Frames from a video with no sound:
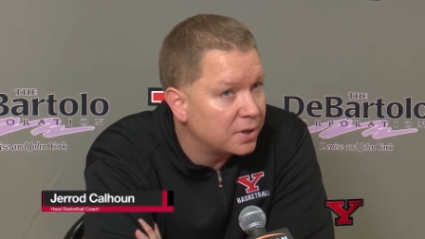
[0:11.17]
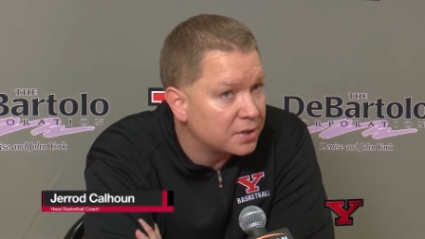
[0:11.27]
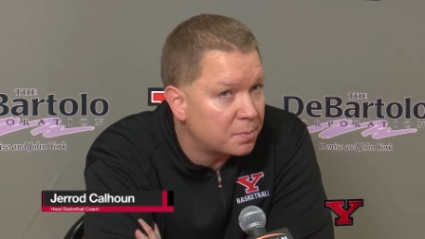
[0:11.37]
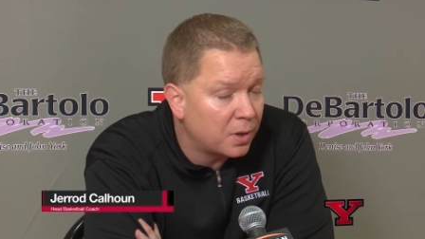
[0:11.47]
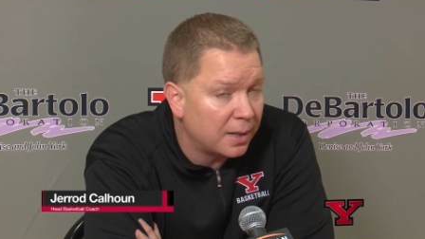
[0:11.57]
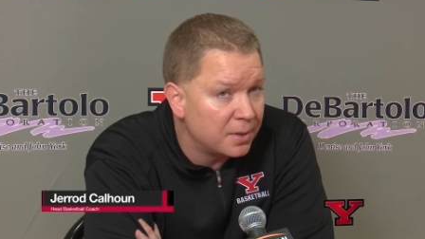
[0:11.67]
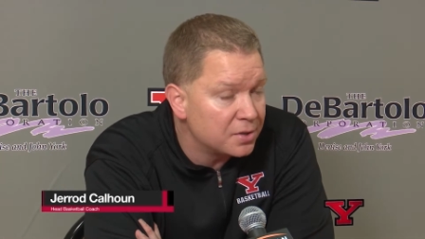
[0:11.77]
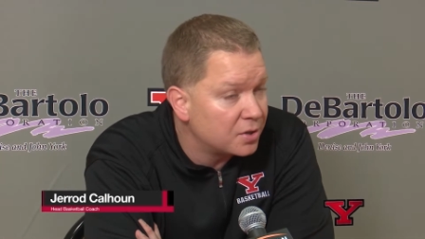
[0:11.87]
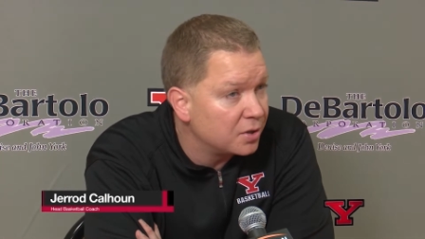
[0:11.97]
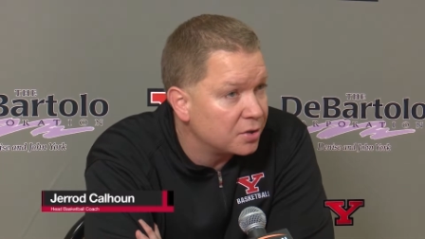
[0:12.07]
That's probably
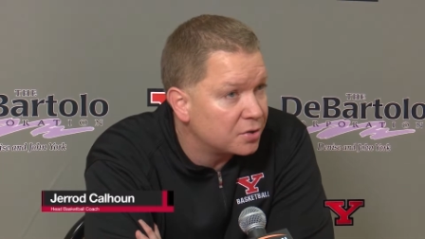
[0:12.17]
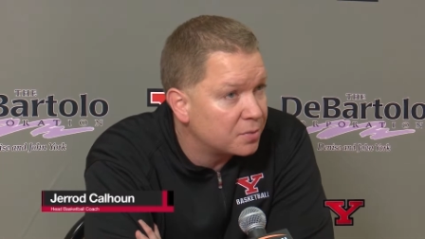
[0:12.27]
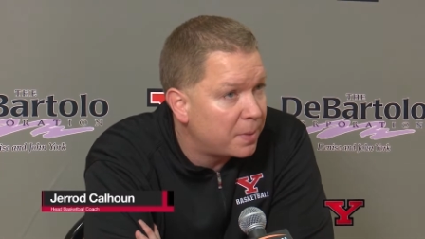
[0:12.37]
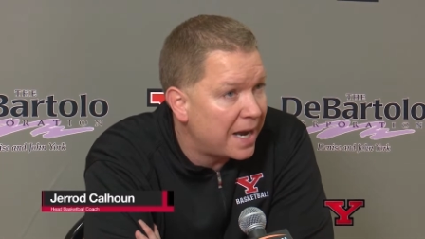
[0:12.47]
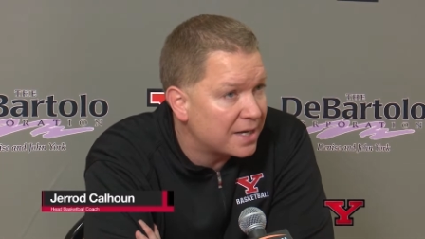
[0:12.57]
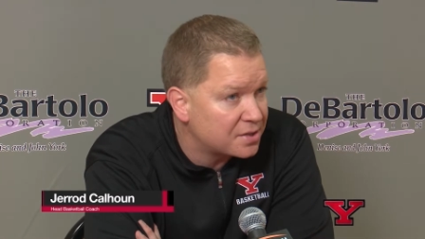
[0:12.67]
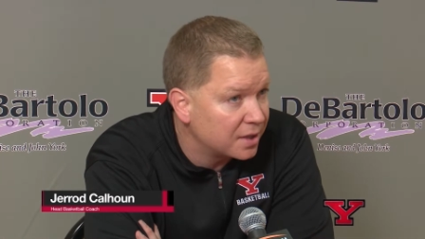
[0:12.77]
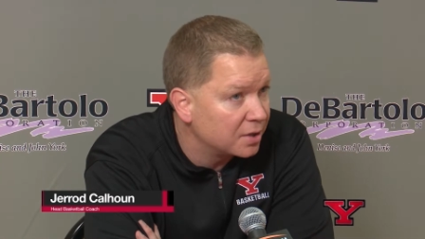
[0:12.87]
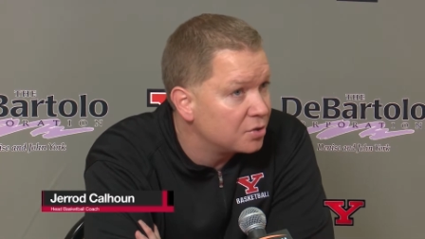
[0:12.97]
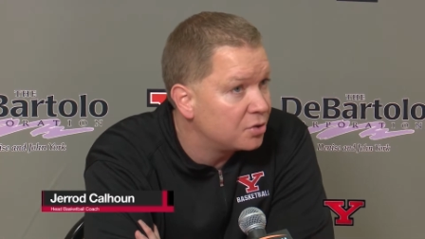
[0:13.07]
as good as
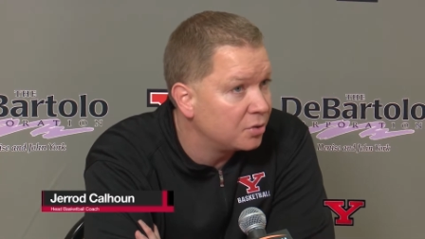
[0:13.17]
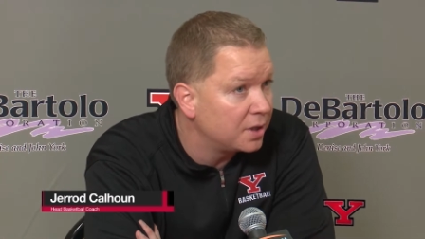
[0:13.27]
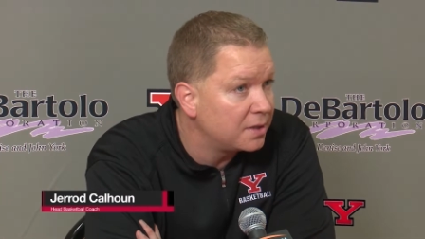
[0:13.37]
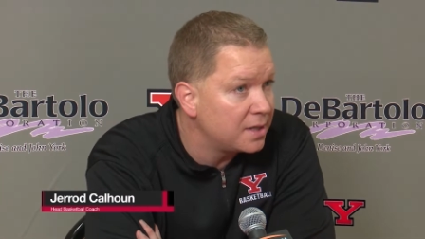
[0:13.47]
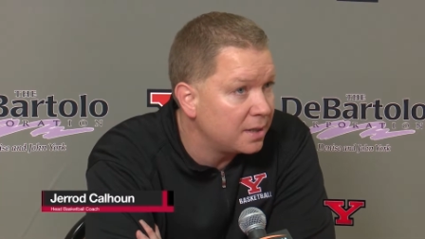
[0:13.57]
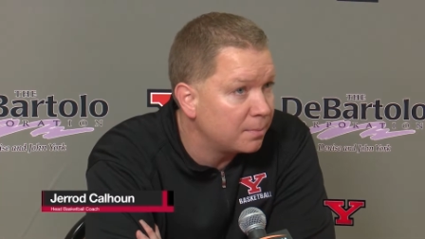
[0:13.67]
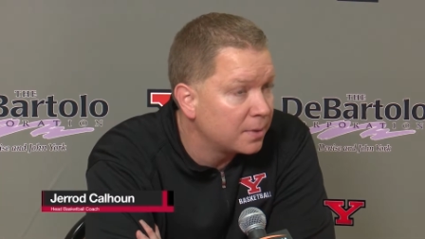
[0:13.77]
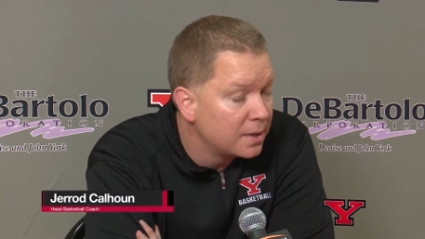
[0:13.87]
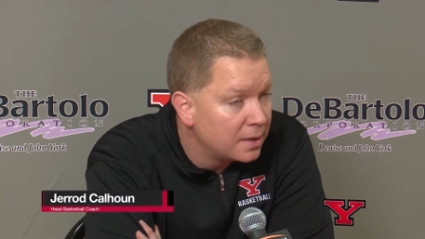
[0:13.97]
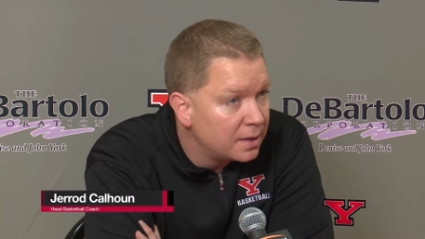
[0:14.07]
passing and shooting team
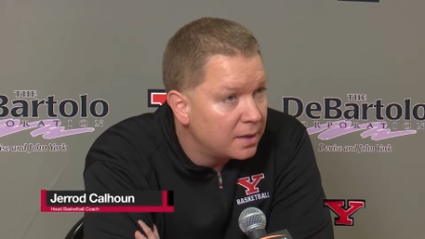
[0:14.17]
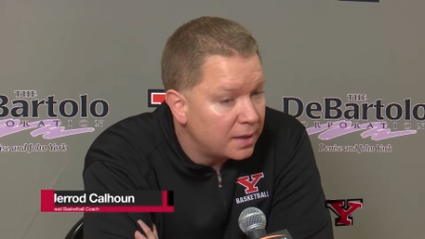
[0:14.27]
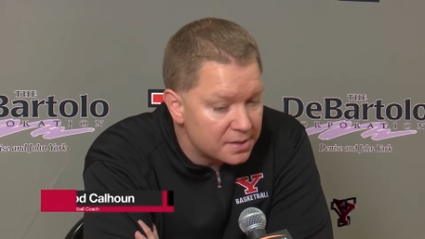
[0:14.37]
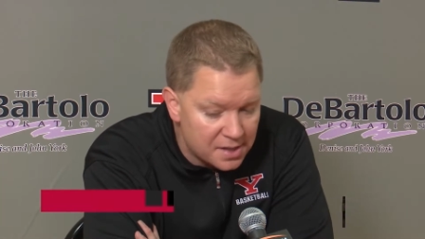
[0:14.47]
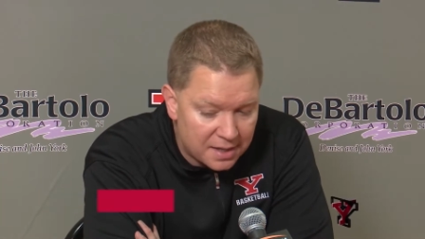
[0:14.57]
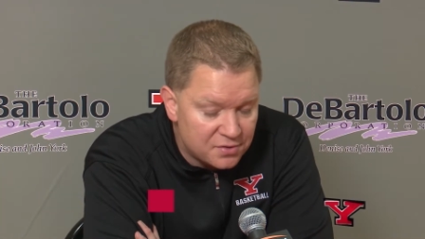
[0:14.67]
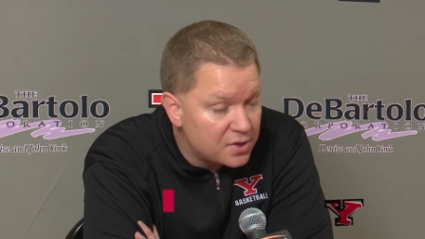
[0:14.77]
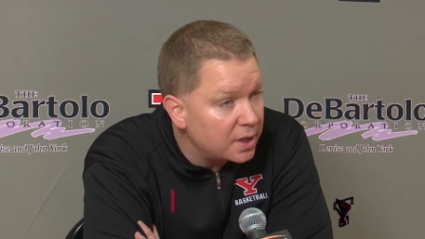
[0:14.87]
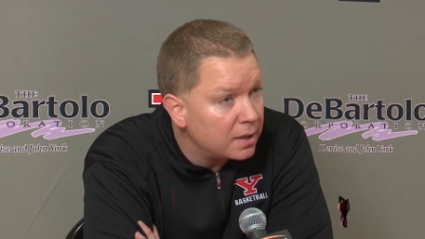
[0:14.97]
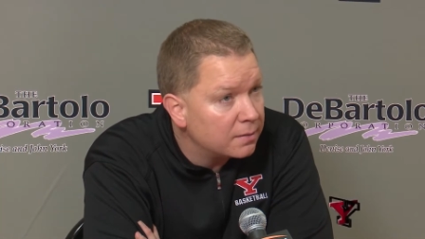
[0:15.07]
as I've
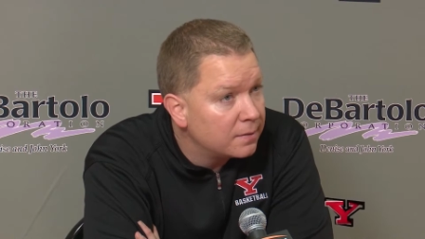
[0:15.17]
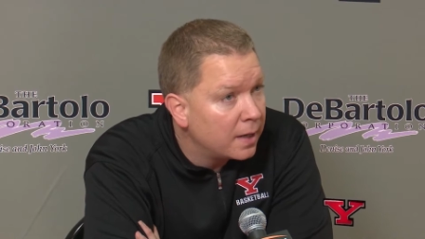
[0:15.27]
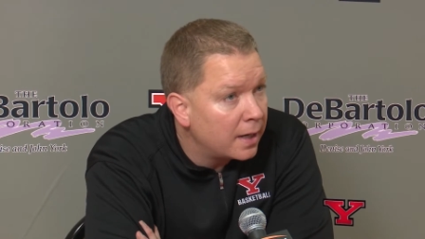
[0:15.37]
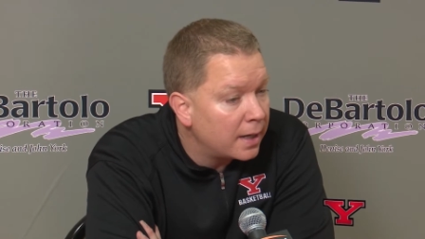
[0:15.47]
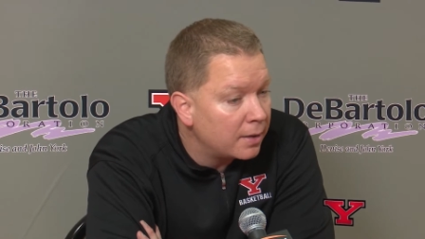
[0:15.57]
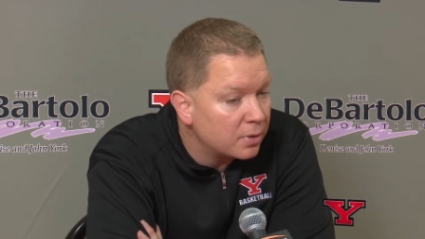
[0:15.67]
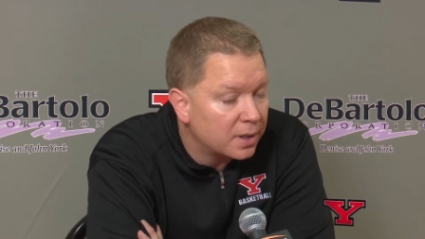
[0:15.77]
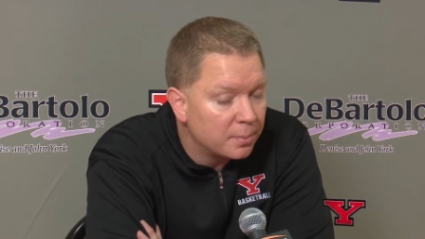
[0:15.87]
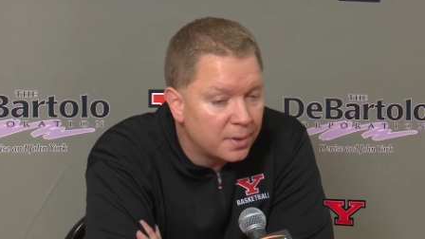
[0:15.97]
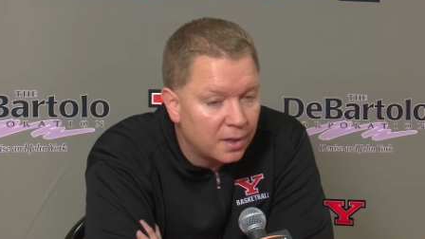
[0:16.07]
seen. Uh, I would
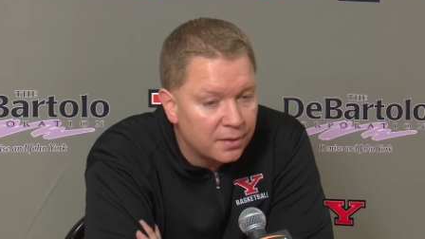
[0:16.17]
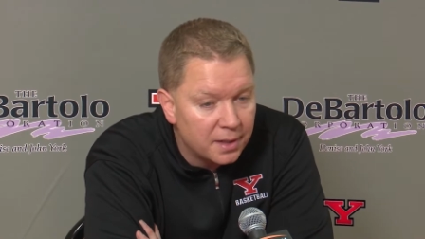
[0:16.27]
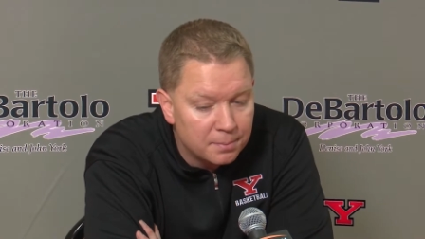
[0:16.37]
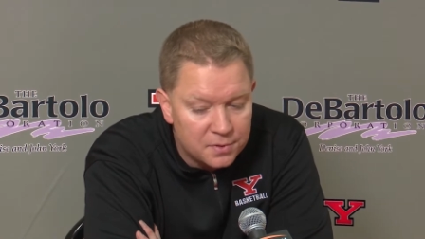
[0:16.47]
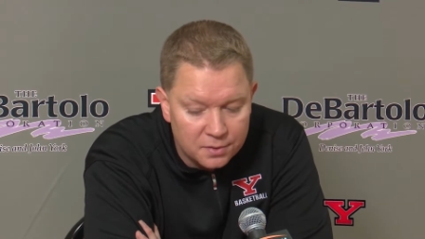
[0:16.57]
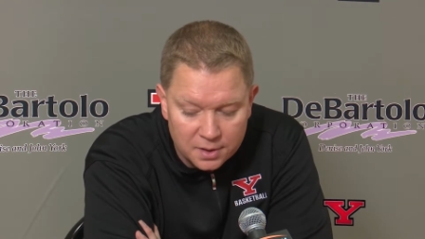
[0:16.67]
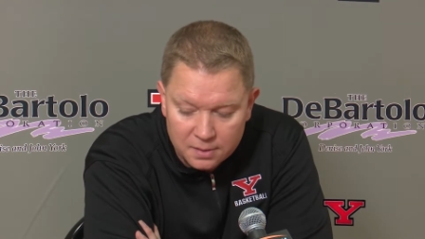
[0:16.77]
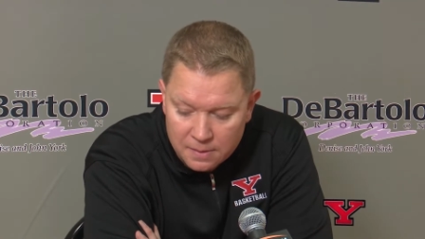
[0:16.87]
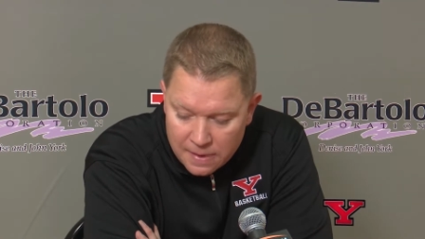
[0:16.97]
compare them to a